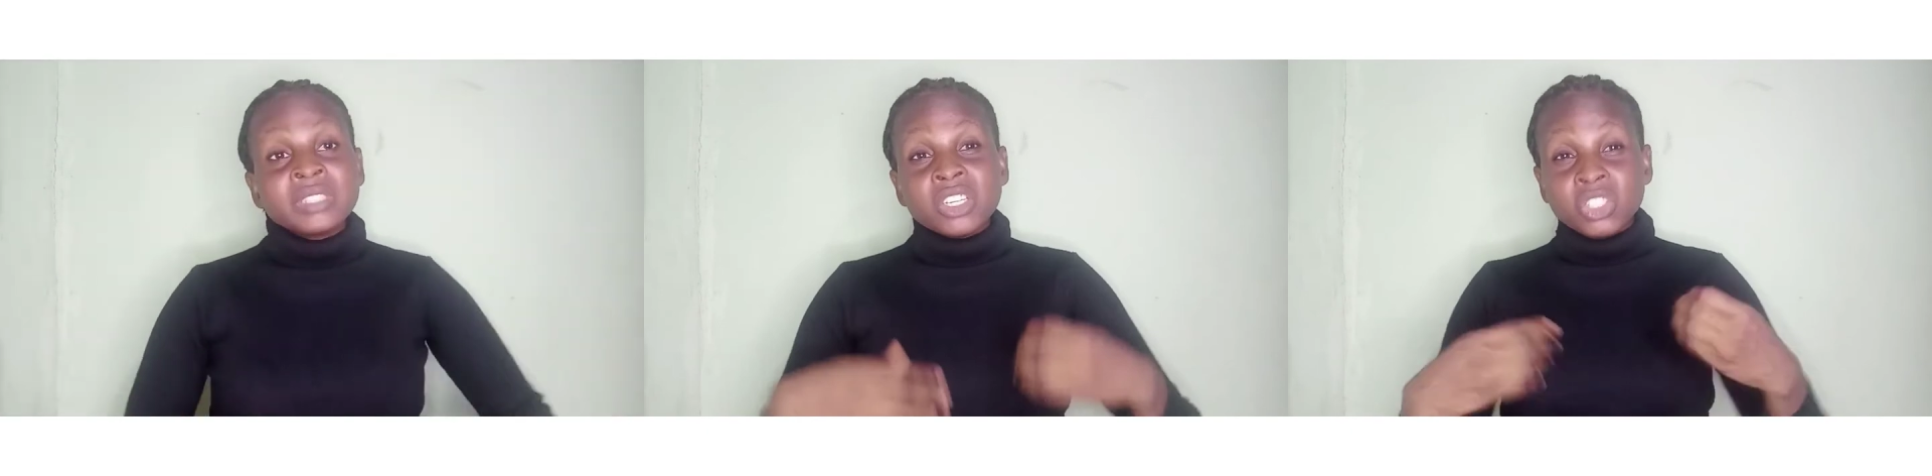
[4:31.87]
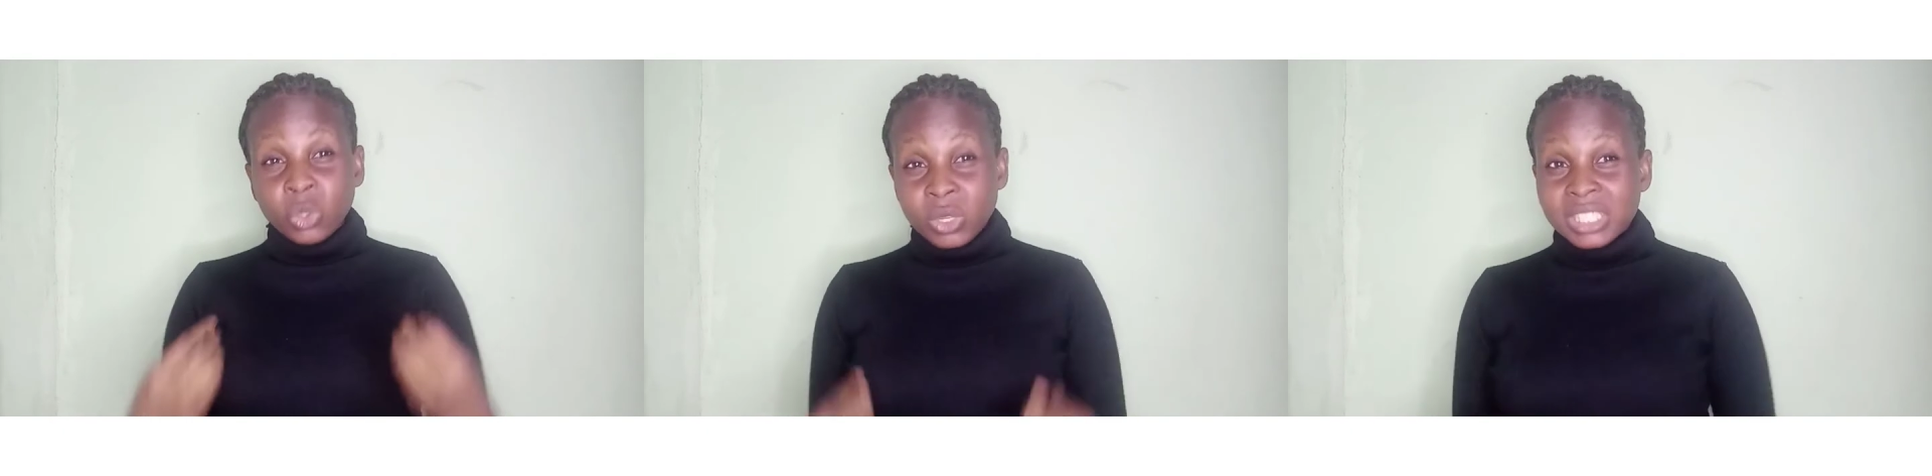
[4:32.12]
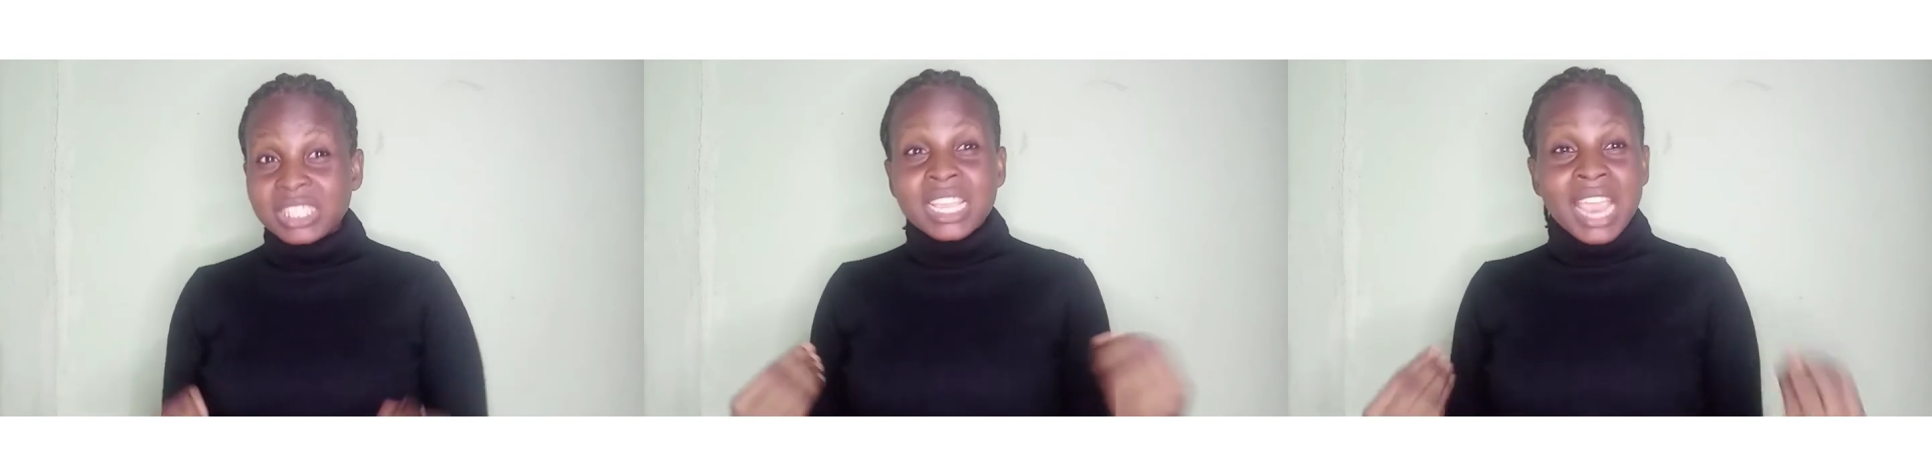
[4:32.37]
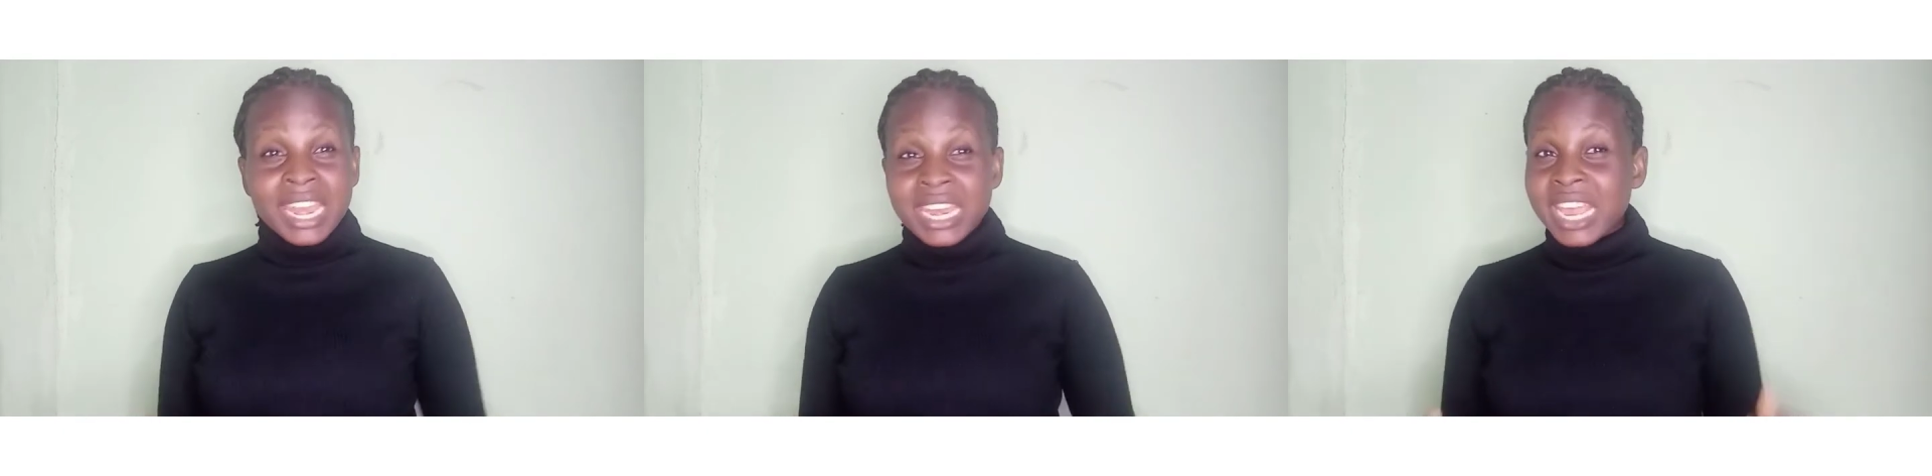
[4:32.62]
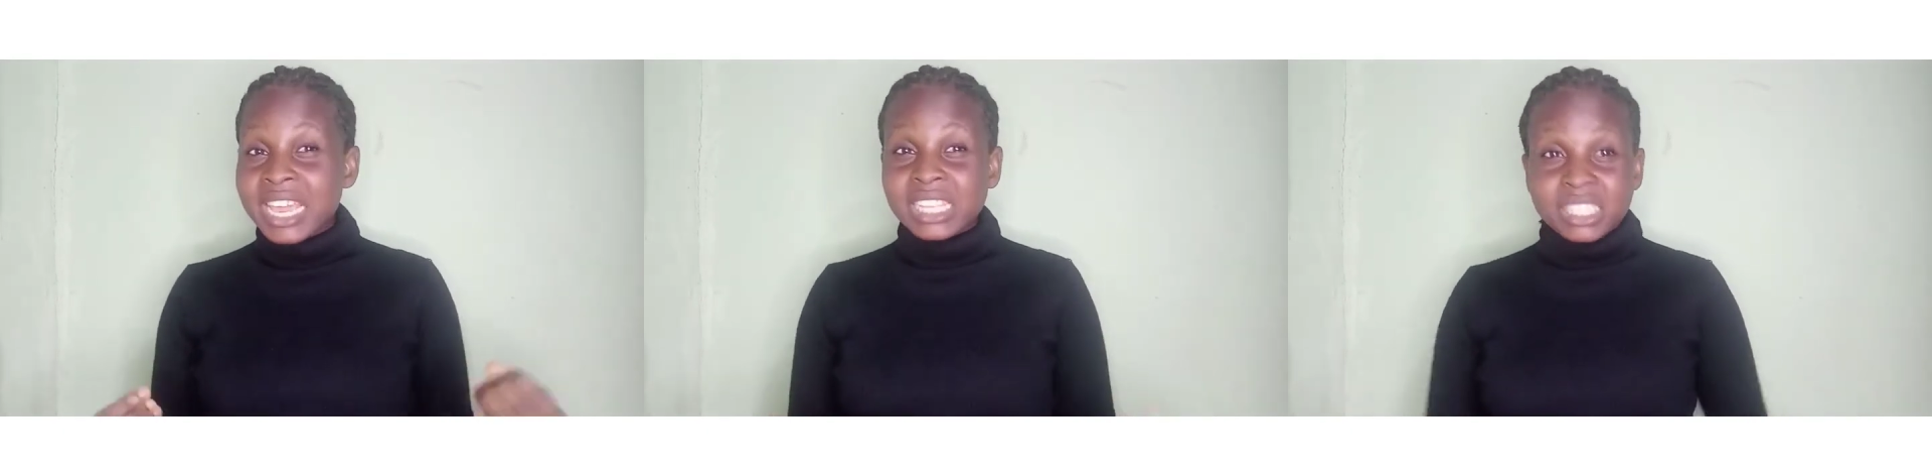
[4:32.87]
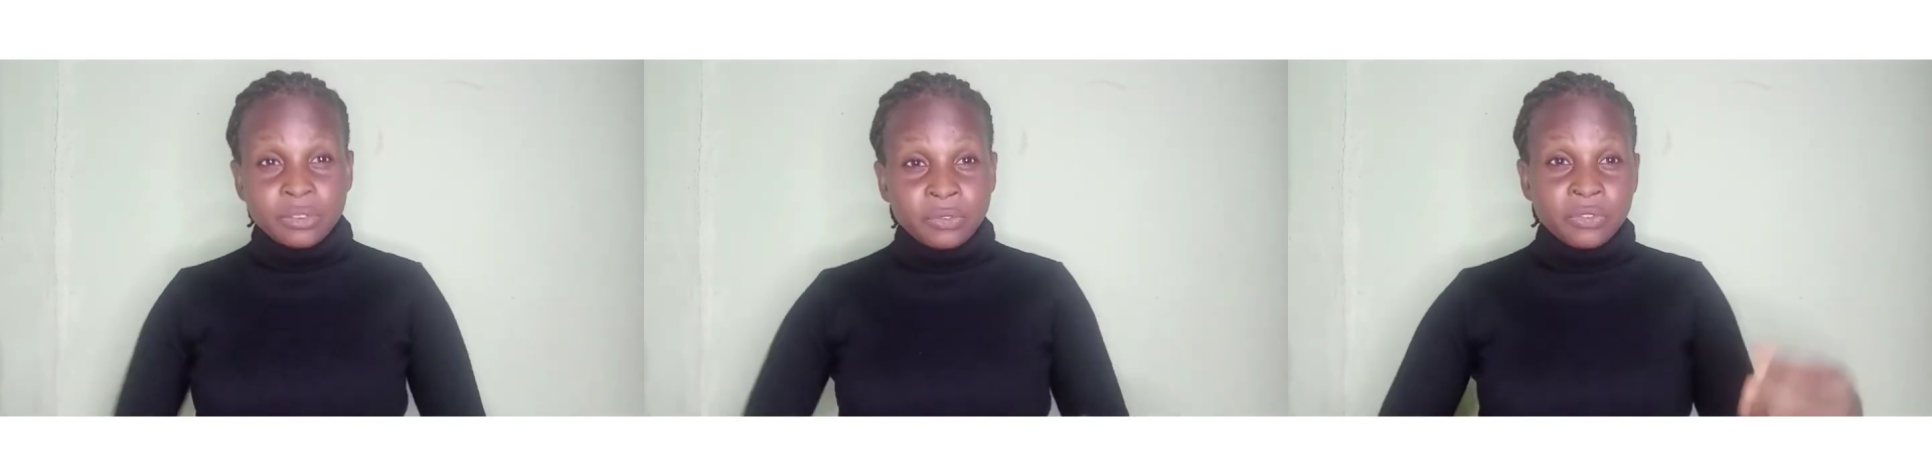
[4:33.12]
Don't say any
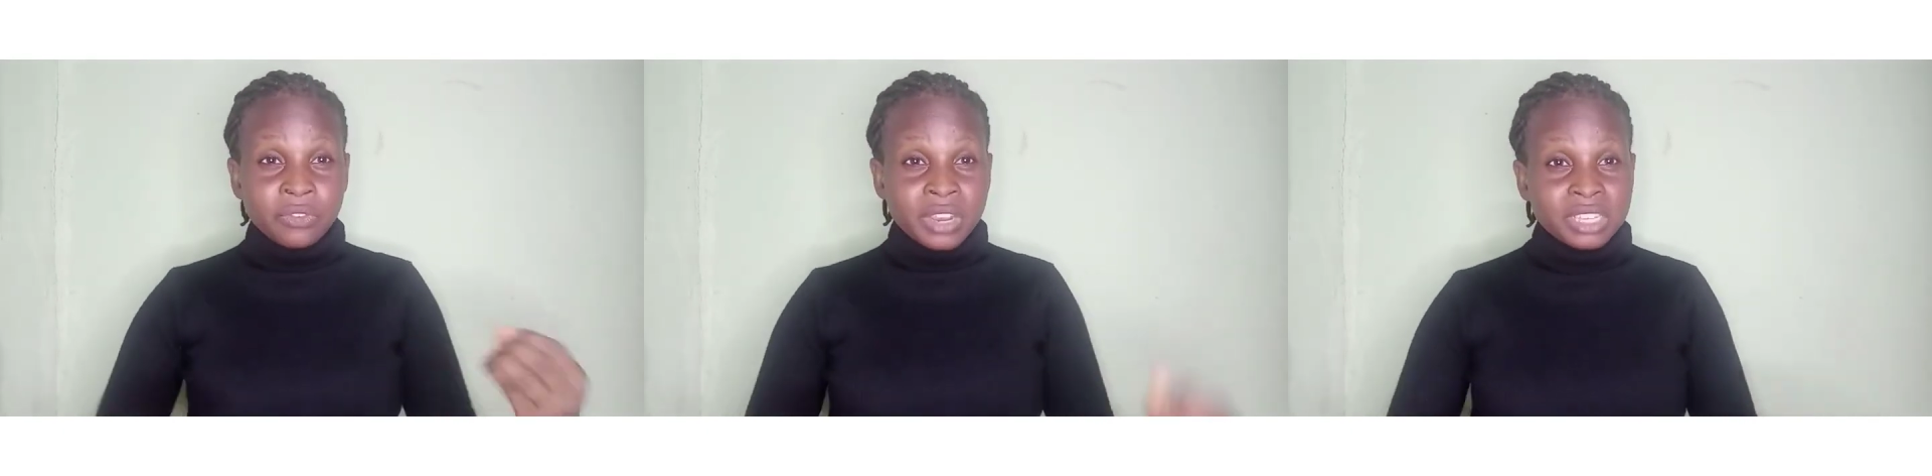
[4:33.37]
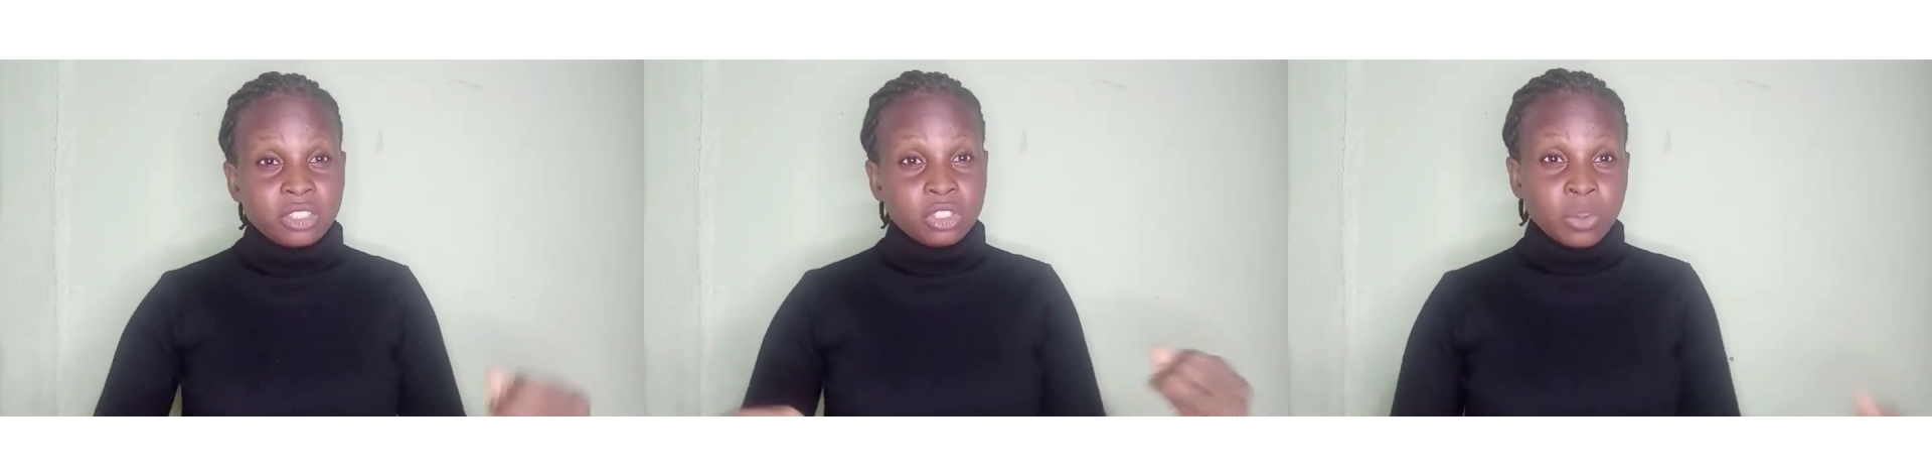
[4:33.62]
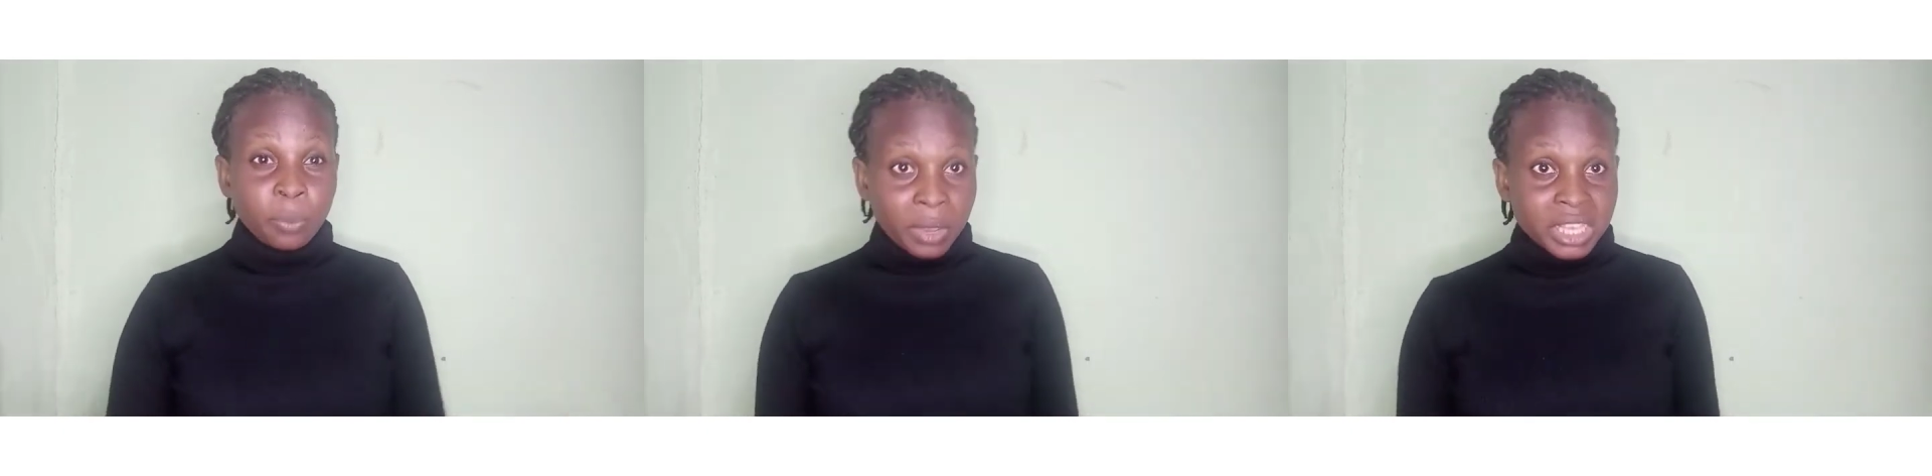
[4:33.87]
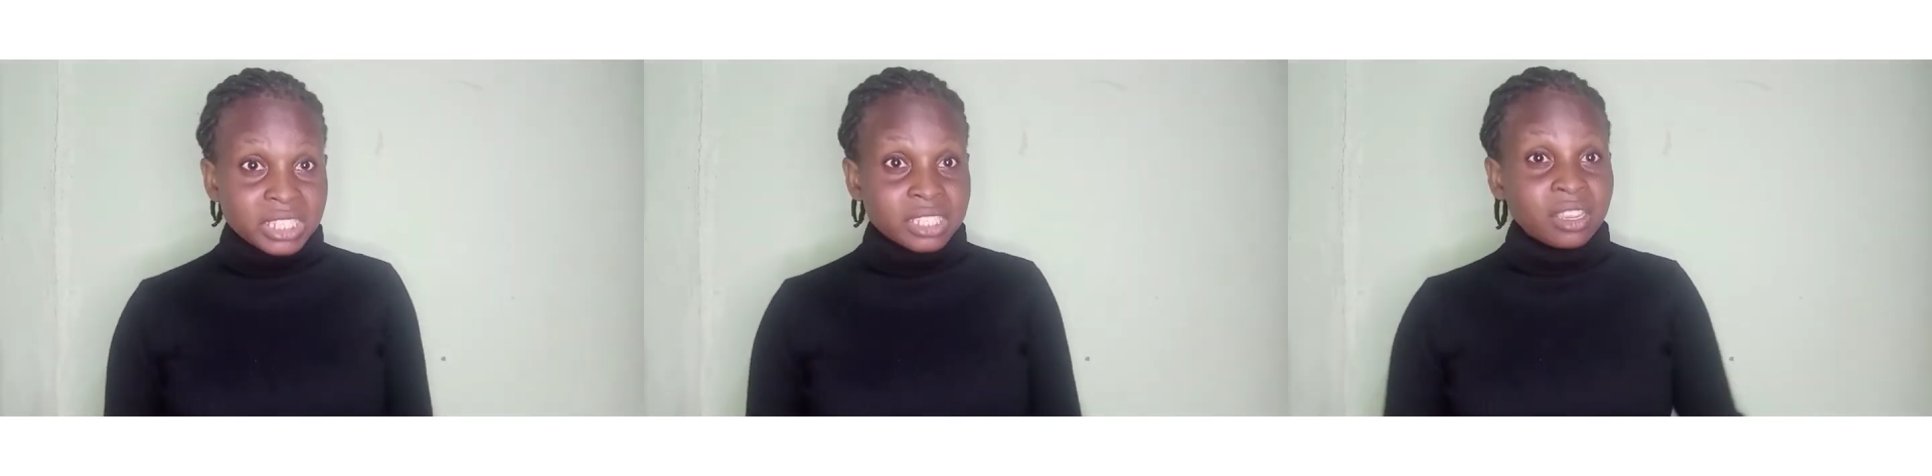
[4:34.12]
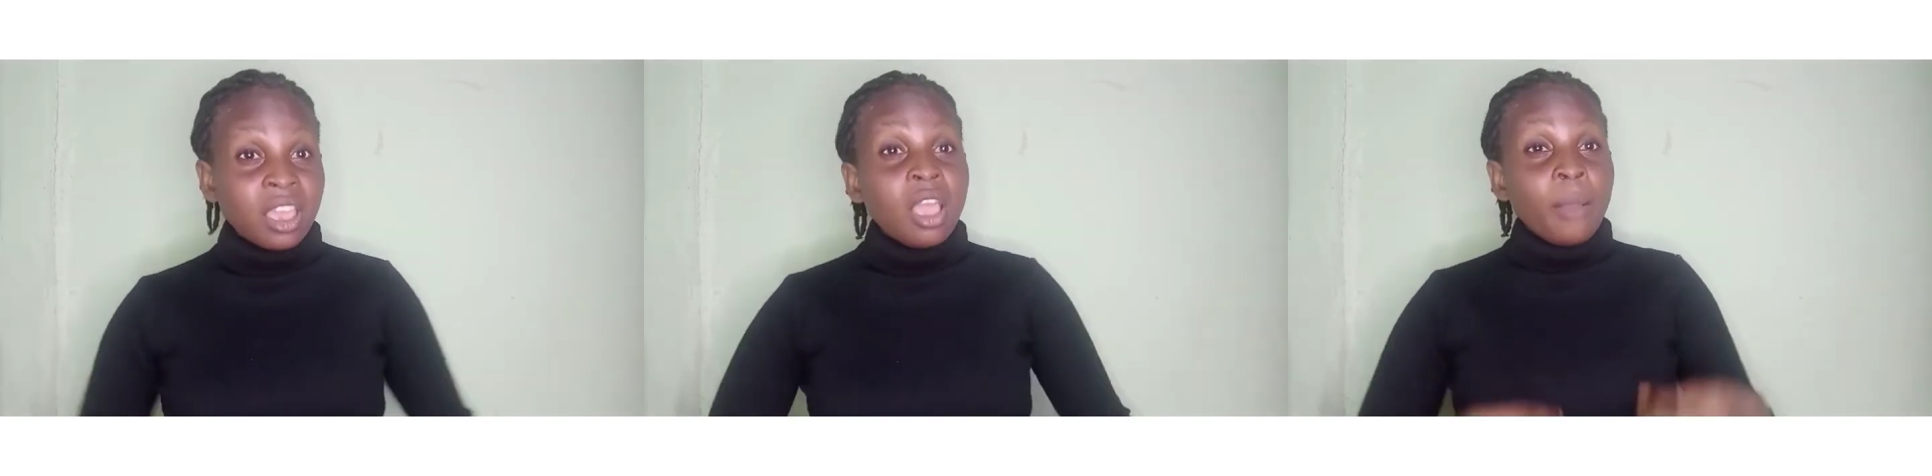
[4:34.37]
negative words to the person,